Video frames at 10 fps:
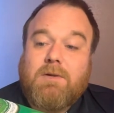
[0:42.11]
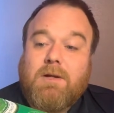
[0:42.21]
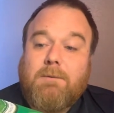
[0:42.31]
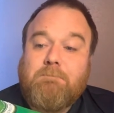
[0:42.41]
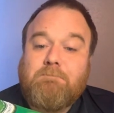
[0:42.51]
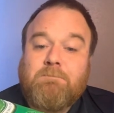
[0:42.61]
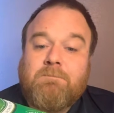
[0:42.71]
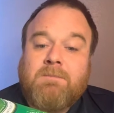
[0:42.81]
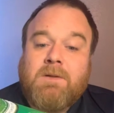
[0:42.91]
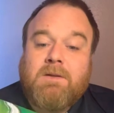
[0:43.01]

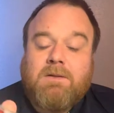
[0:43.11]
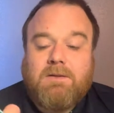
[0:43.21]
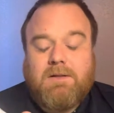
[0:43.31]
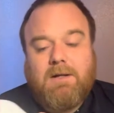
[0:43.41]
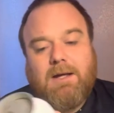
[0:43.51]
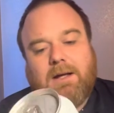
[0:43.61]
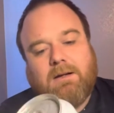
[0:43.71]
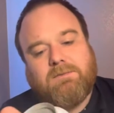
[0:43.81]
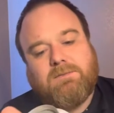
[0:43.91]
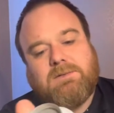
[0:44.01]

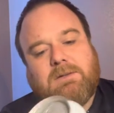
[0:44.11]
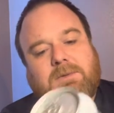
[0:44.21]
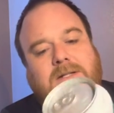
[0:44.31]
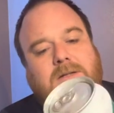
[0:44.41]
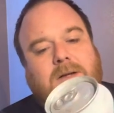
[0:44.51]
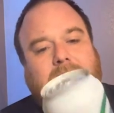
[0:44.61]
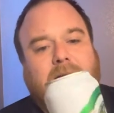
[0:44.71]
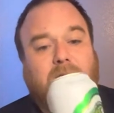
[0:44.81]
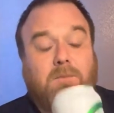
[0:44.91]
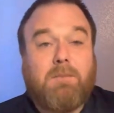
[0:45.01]
I'll see what it's like. The
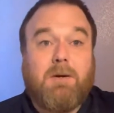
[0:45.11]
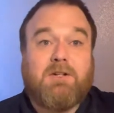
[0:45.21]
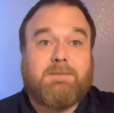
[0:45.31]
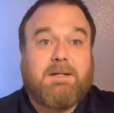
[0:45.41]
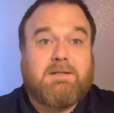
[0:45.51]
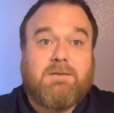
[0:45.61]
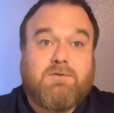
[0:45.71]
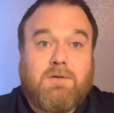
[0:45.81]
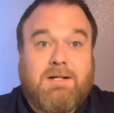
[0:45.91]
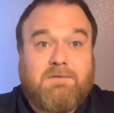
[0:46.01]
other Polish beers I've
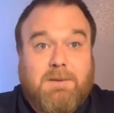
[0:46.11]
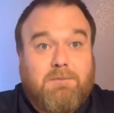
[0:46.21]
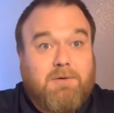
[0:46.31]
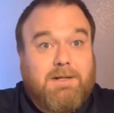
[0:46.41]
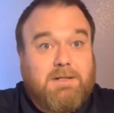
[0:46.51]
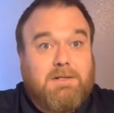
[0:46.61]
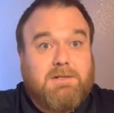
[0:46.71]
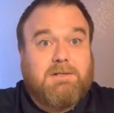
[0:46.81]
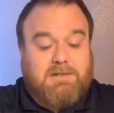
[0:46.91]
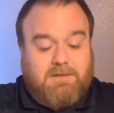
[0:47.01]
tried have been pretty good.